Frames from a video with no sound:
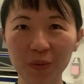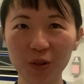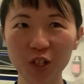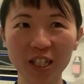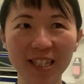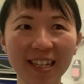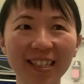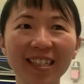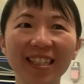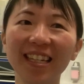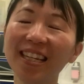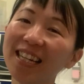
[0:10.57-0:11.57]
which is under
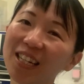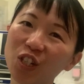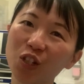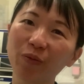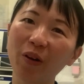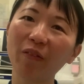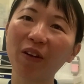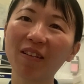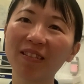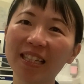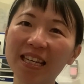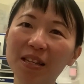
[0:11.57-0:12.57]
the leadership of
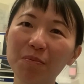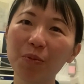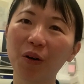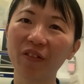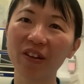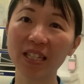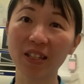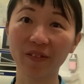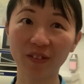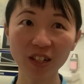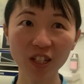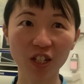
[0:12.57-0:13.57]
our Dean, Professor
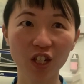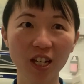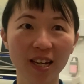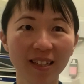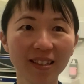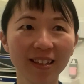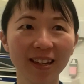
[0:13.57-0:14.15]
Francis Chan,